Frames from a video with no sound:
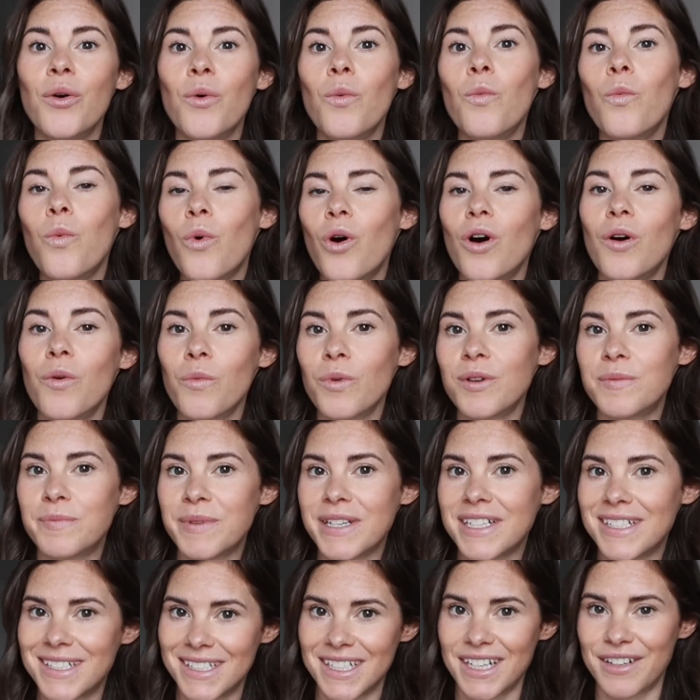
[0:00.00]
what would
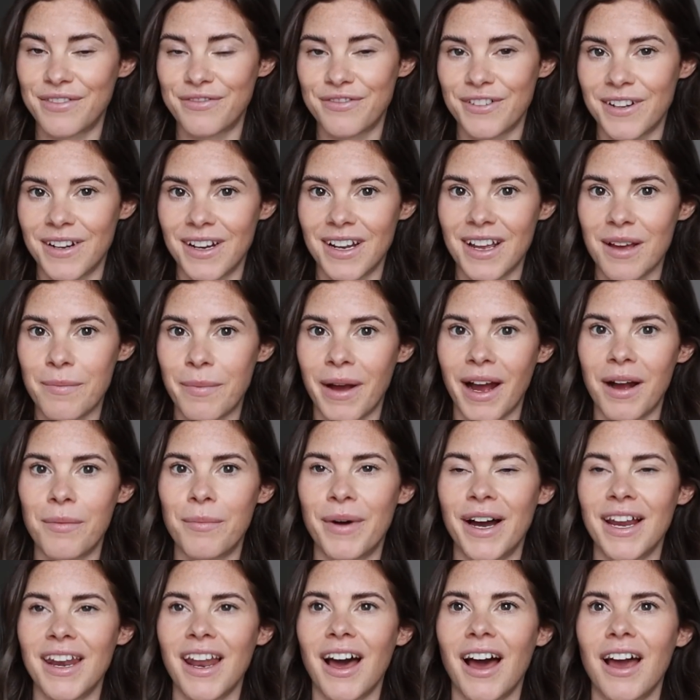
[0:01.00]
be different about
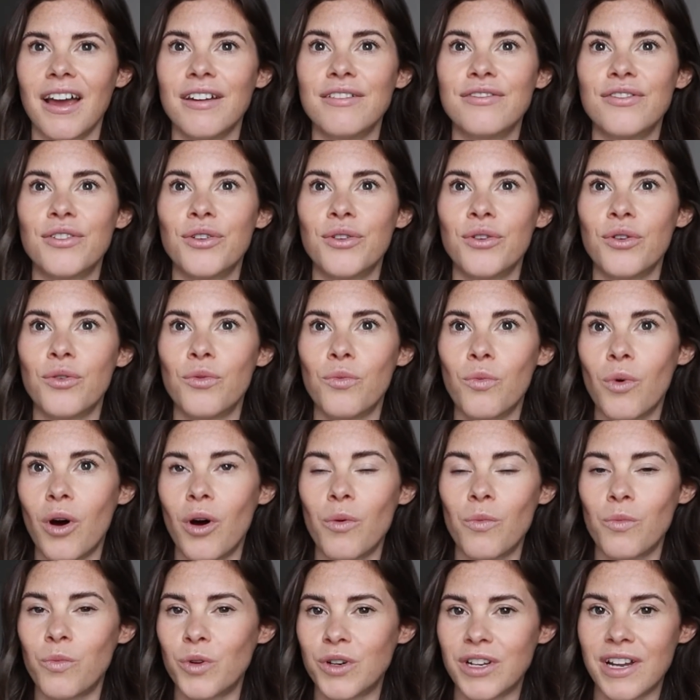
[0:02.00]
my life, or
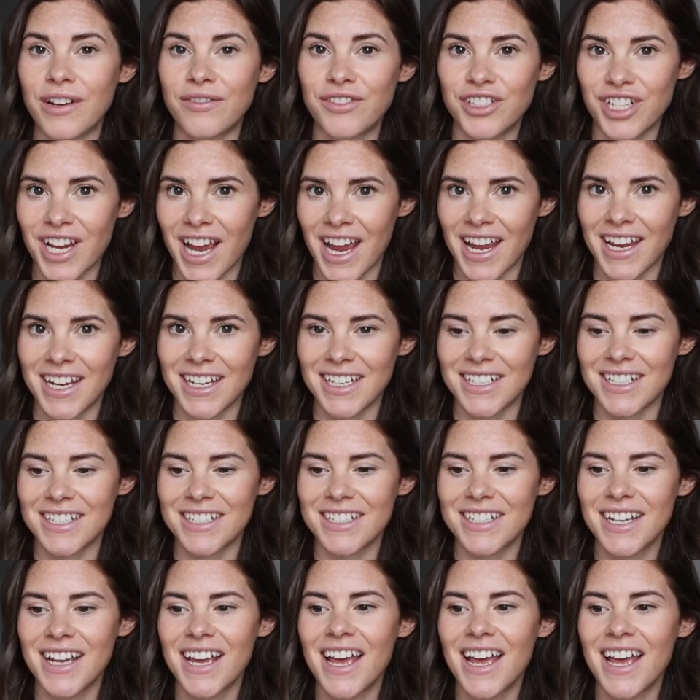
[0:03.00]
what would have changed?